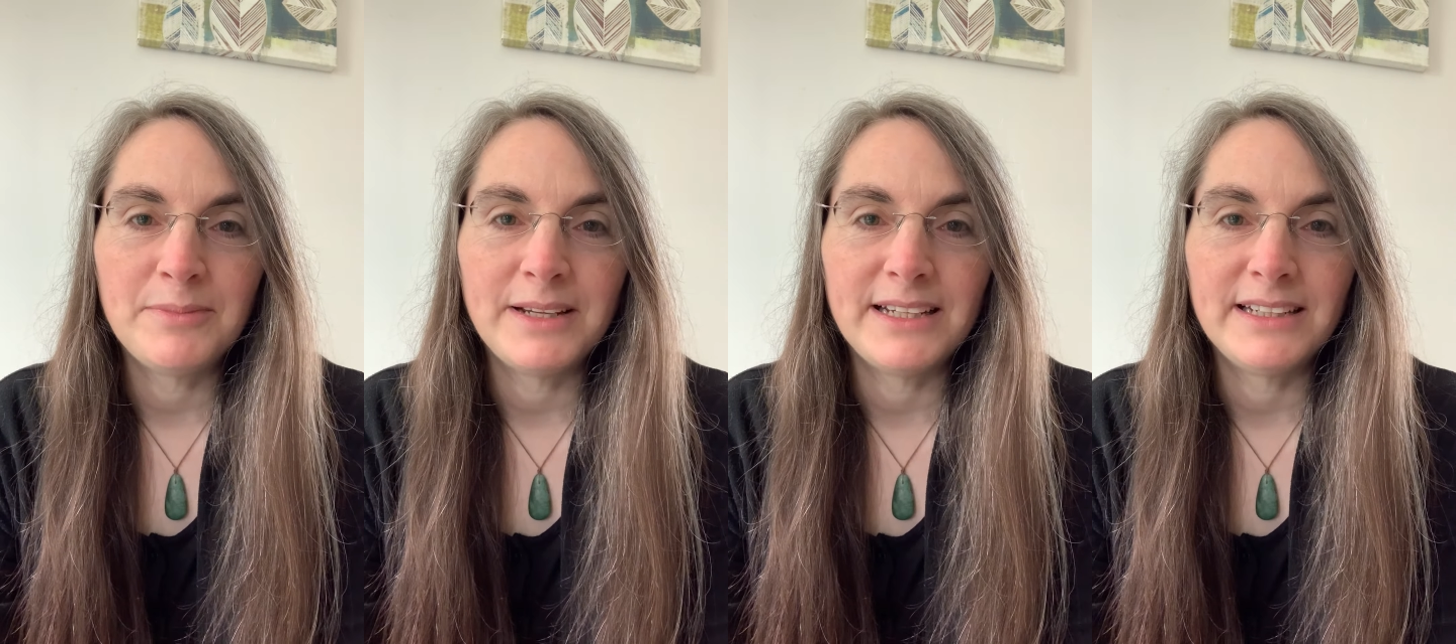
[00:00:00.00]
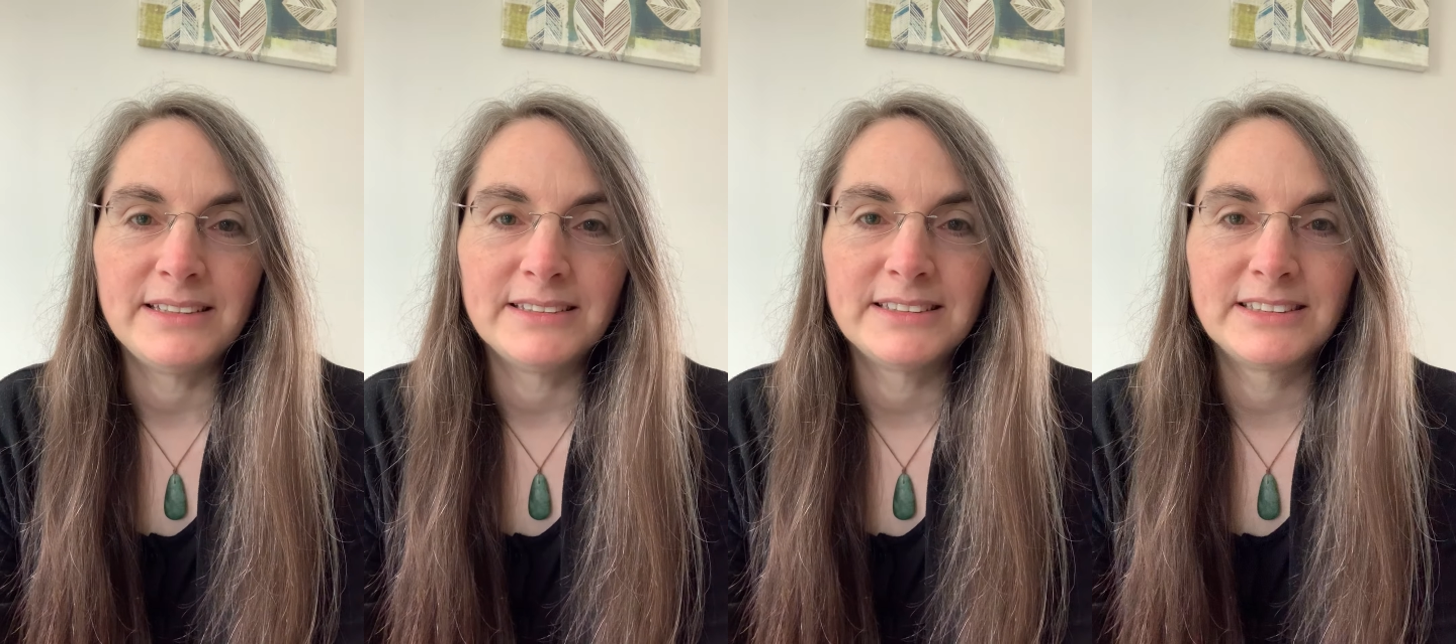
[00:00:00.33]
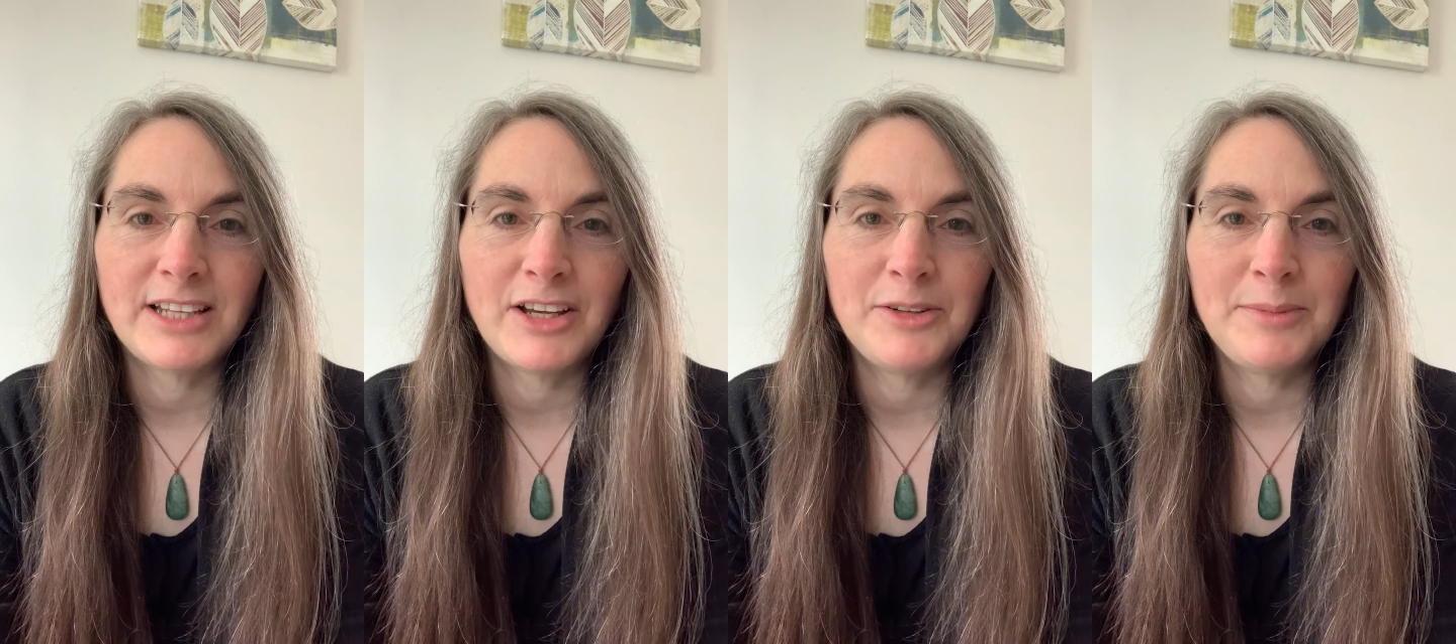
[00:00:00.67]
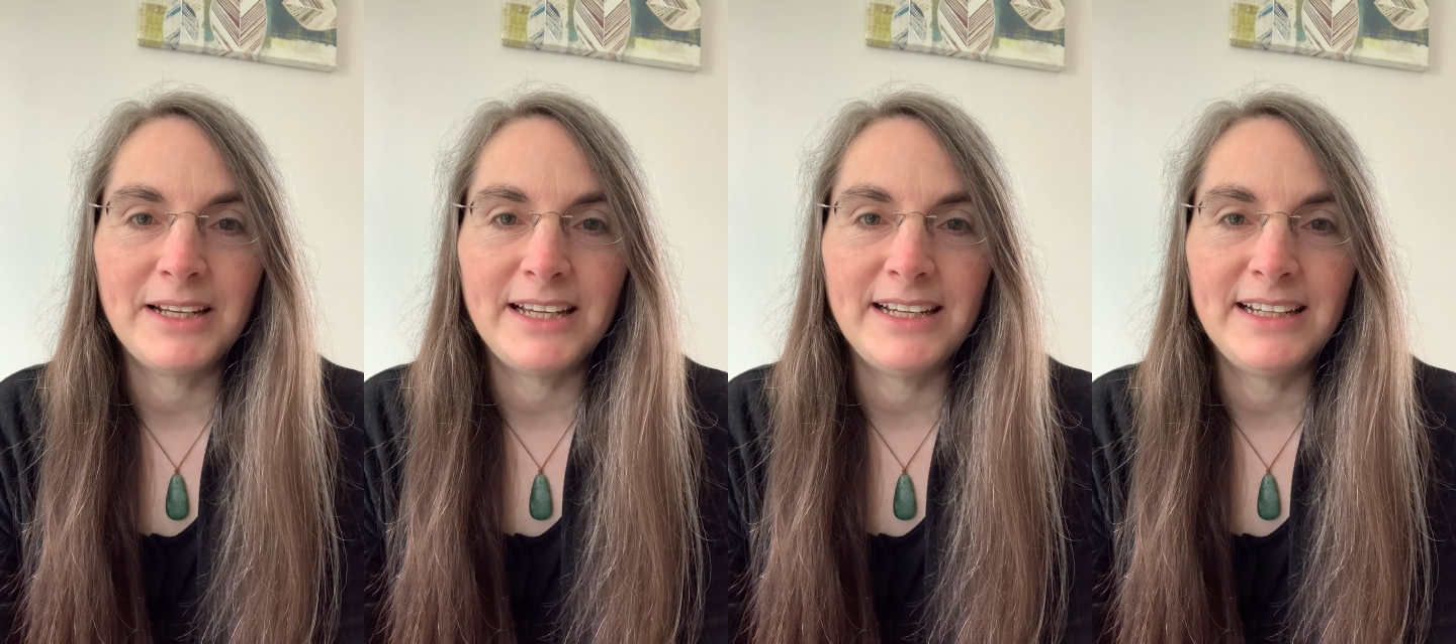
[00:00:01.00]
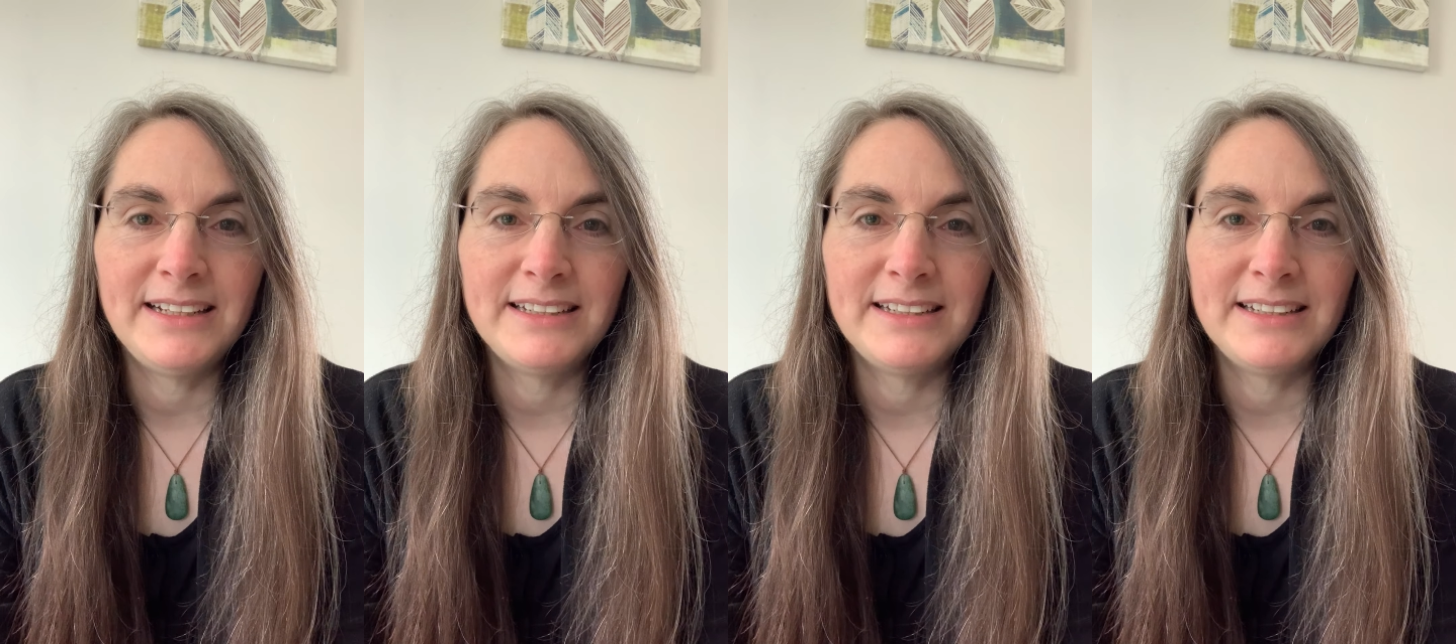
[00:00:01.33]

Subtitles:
me so many